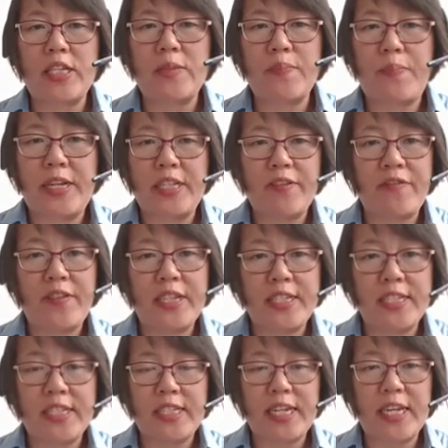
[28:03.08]

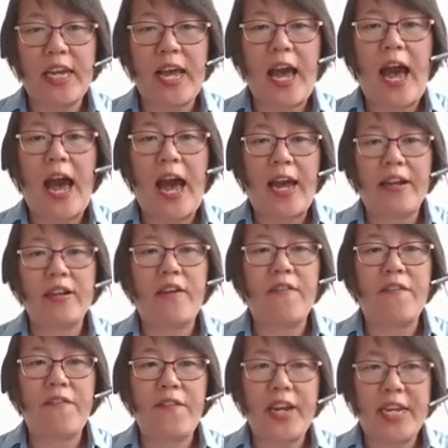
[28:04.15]
specificity and
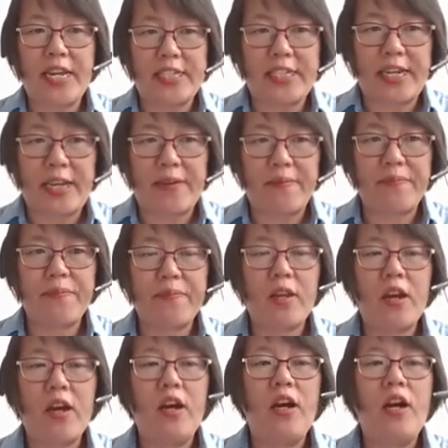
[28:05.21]
affinity.
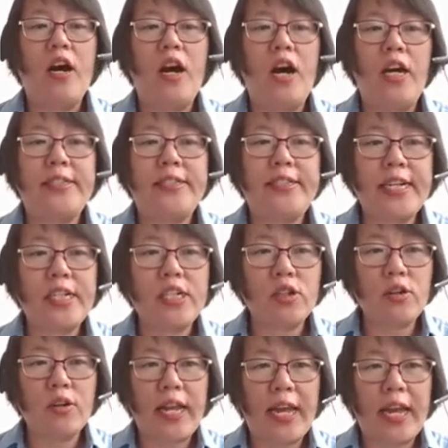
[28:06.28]

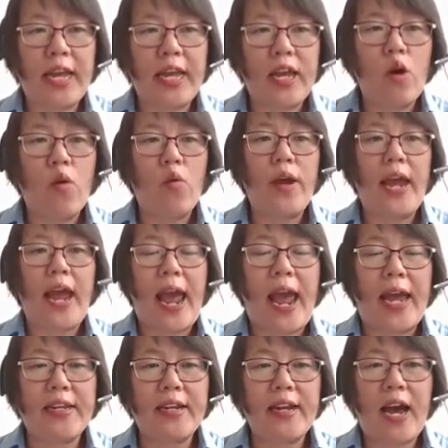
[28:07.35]
Additionally, we
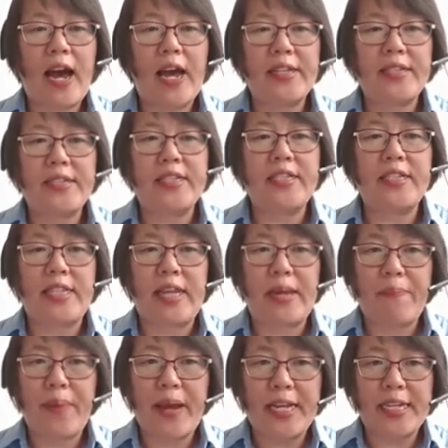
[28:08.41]
analyzed the
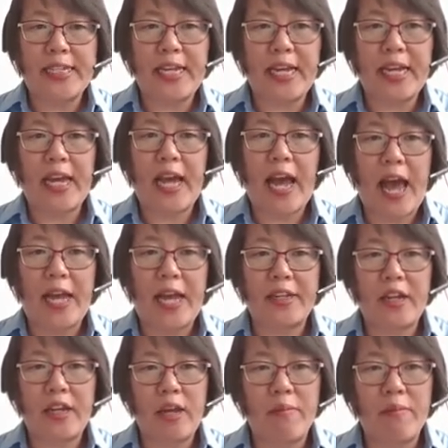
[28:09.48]
stability
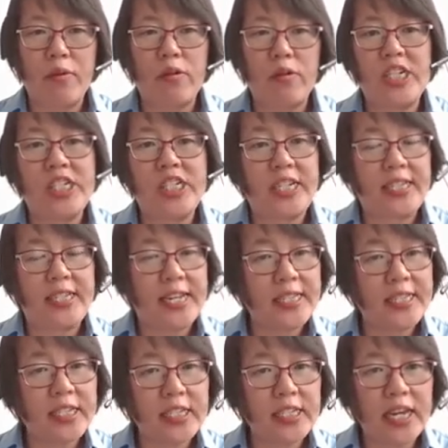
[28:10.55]
and
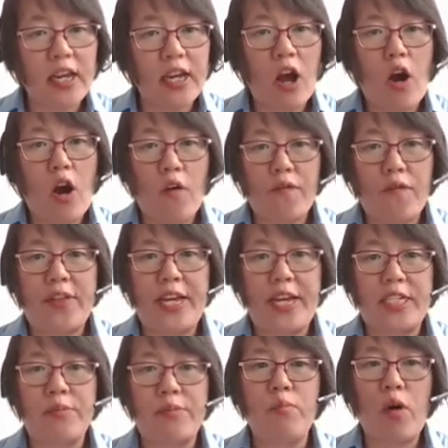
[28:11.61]
immunogenicity of
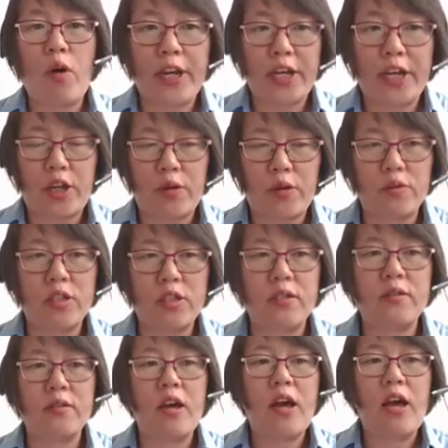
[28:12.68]
these molecules.
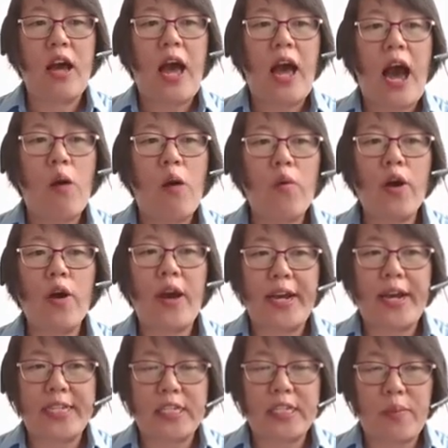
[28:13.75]
I will
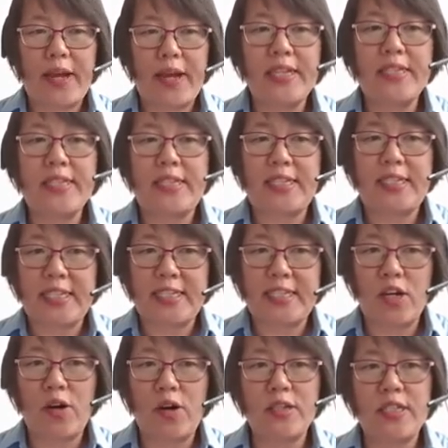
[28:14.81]
explain the
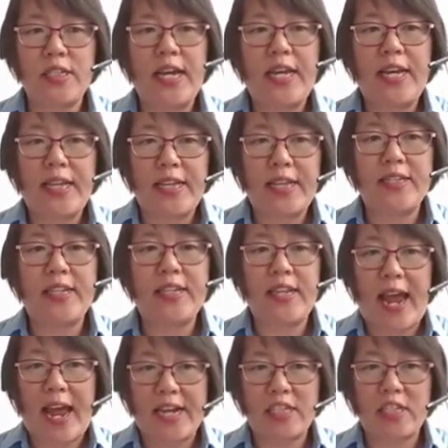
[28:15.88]
details in the
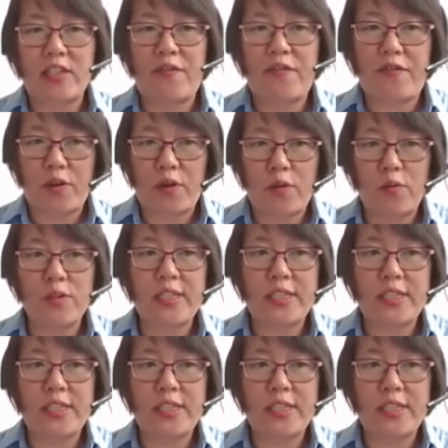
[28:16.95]
next few